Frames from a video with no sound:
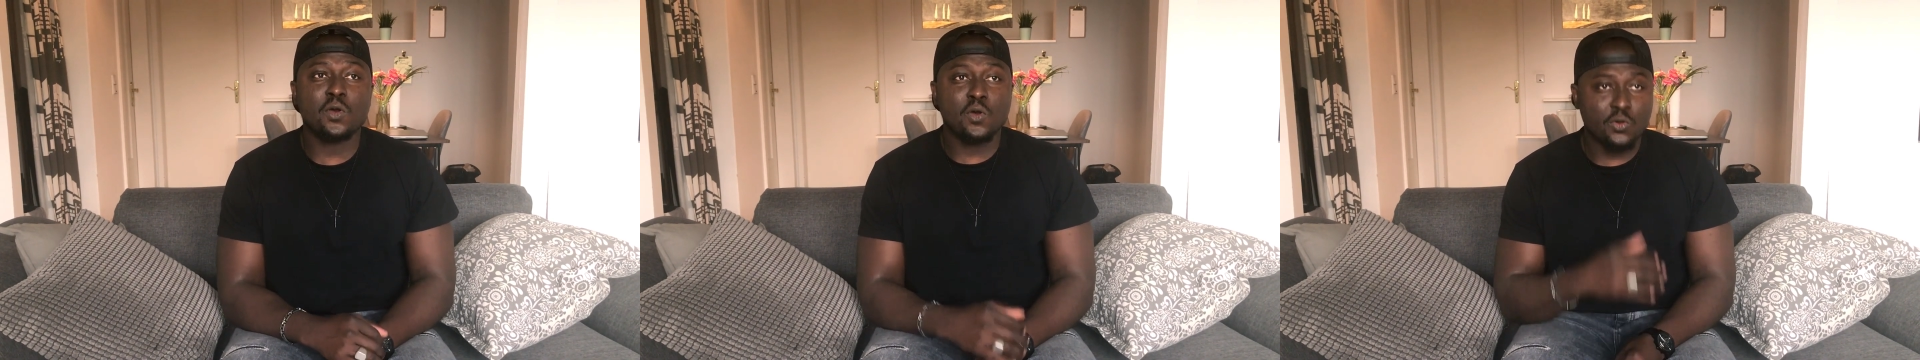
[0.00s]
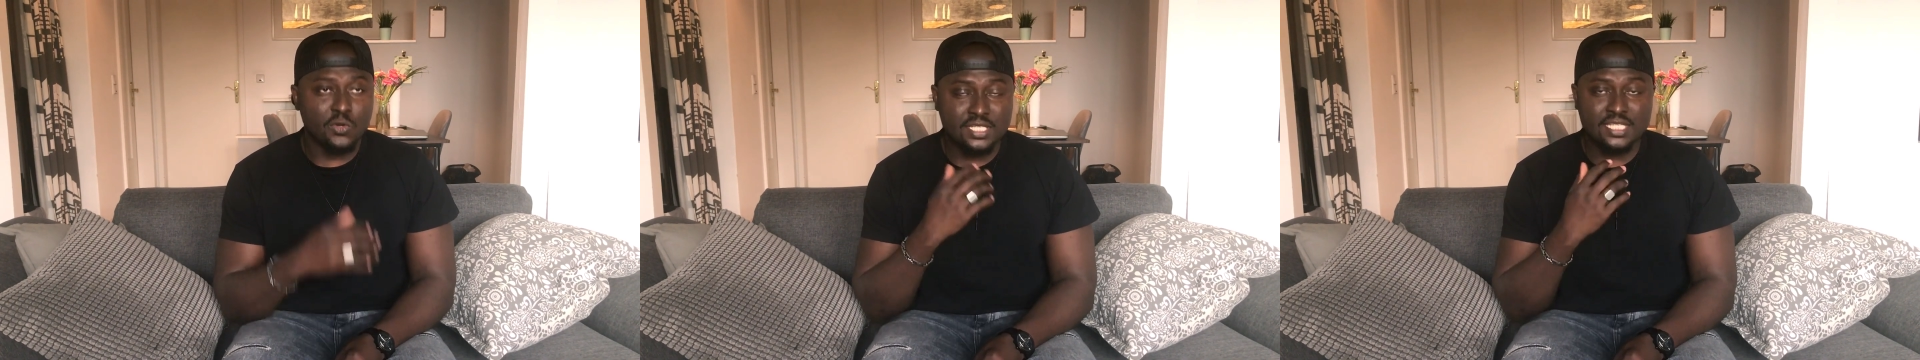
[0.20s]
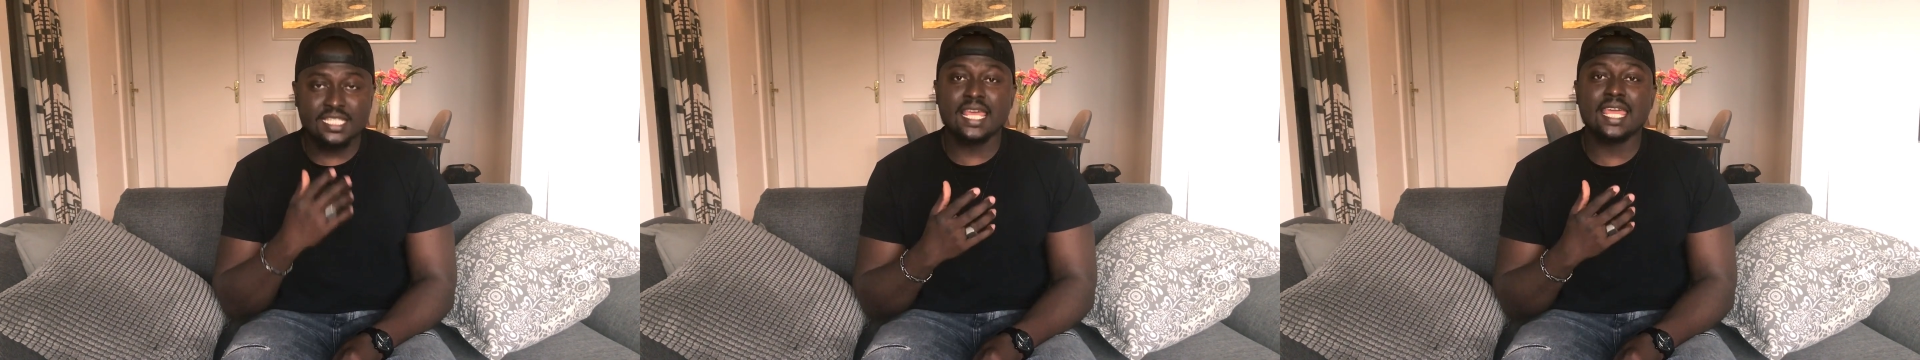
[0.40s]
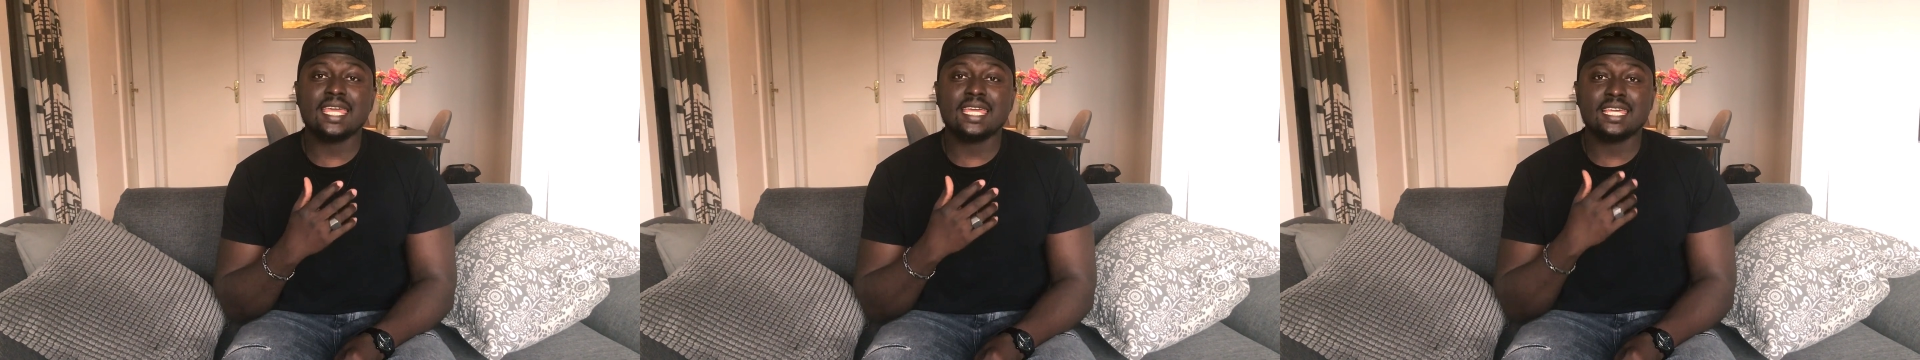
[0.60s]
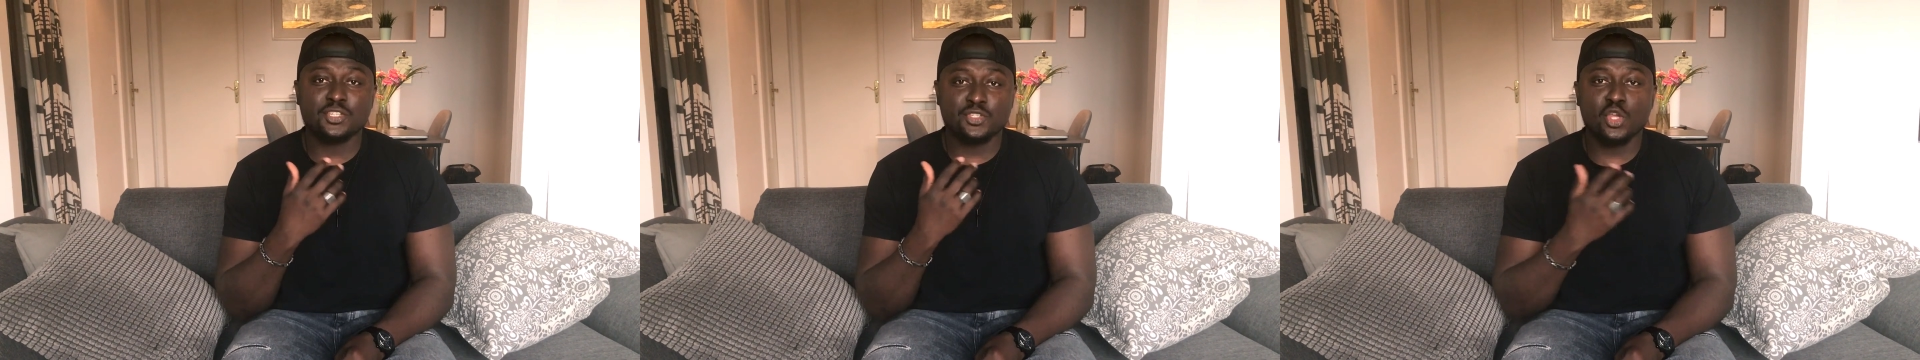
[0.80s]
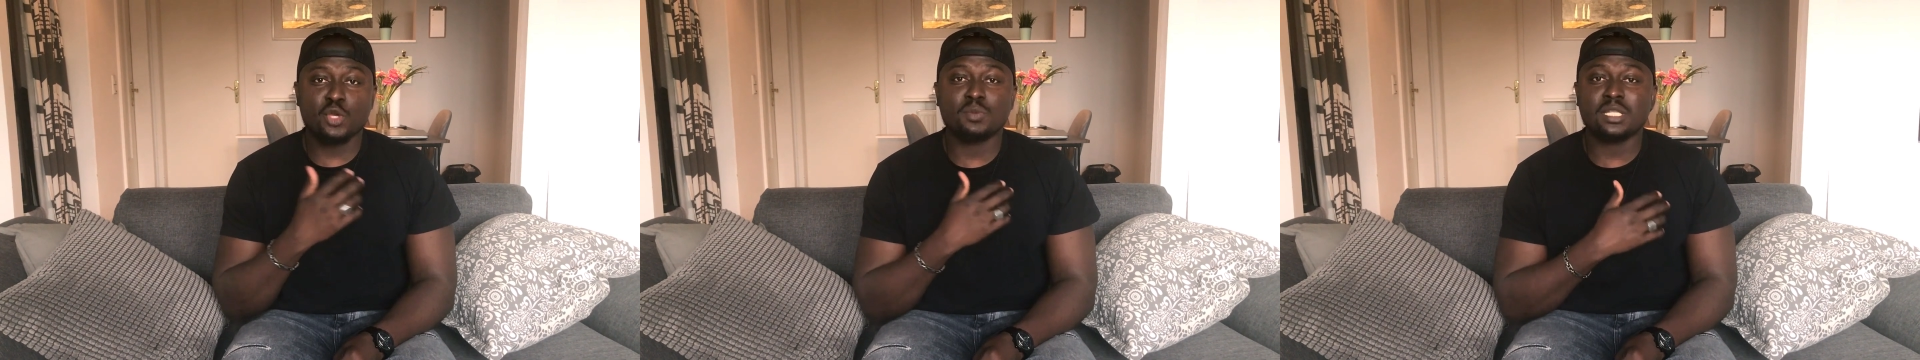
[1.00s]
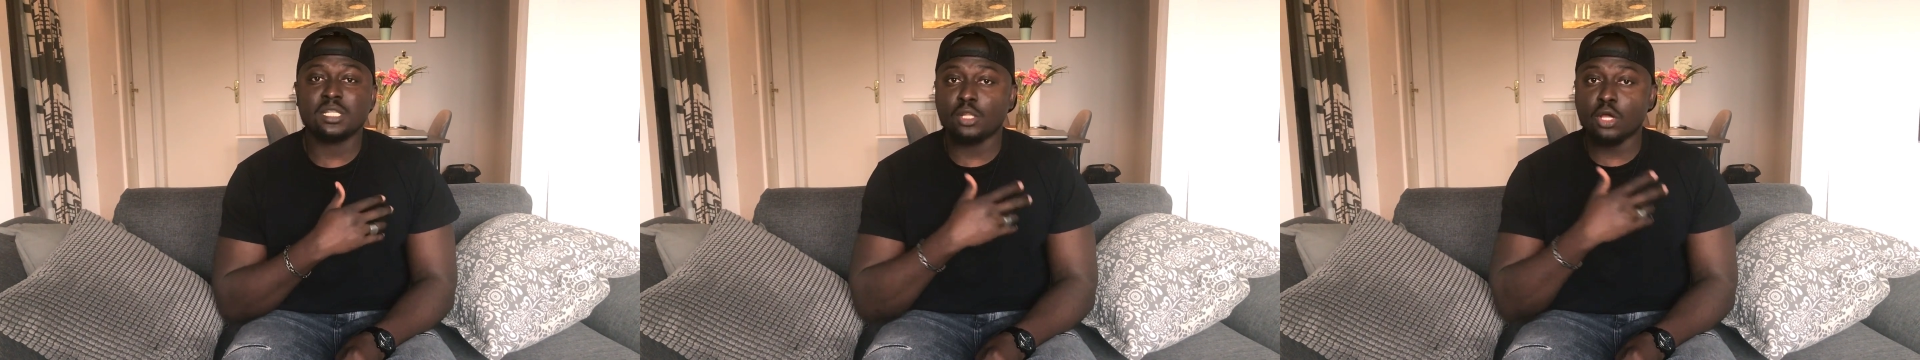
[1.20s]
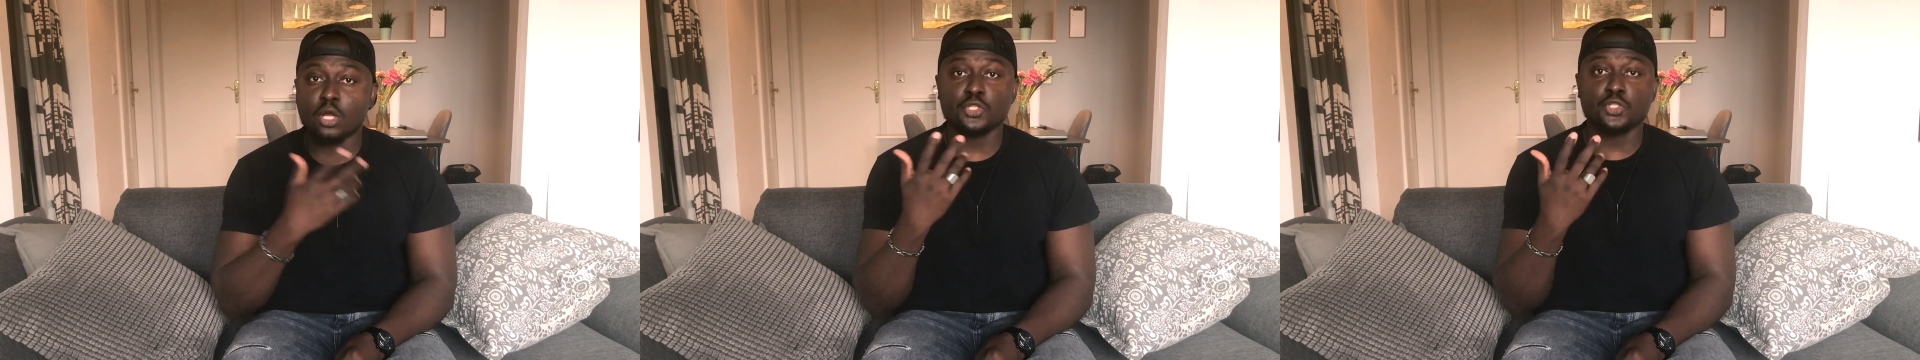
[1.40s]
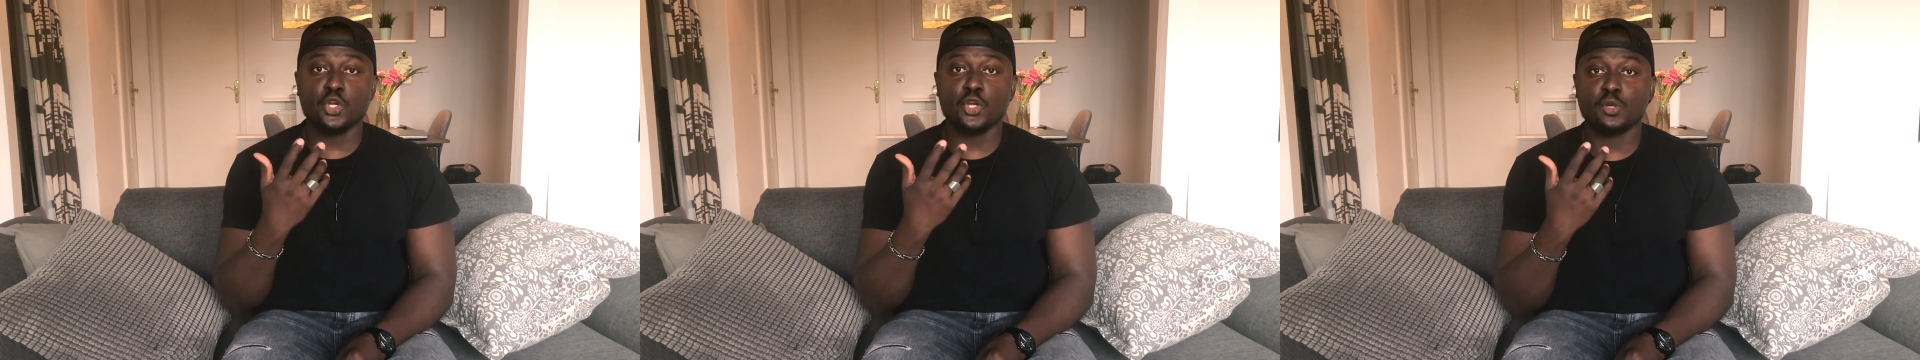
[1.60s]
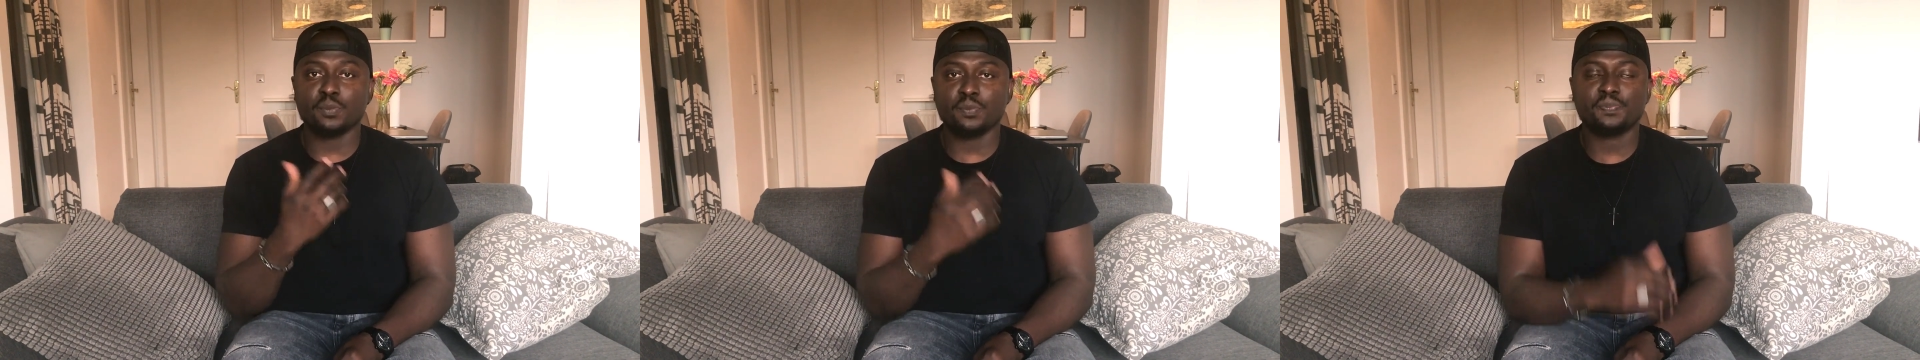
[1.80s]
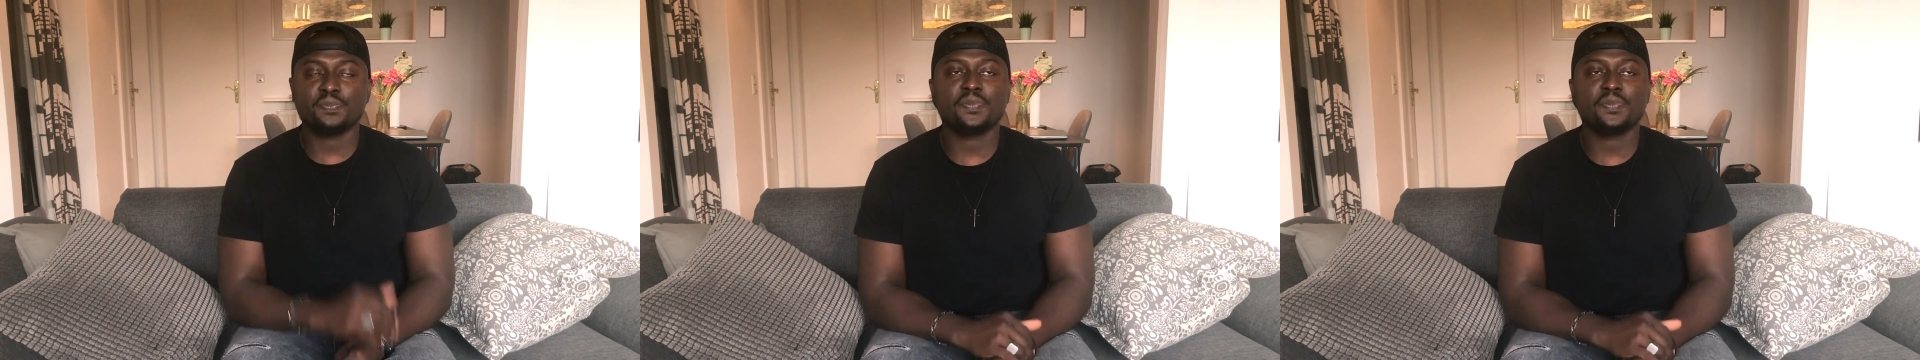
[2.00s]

or stay in Germany long term.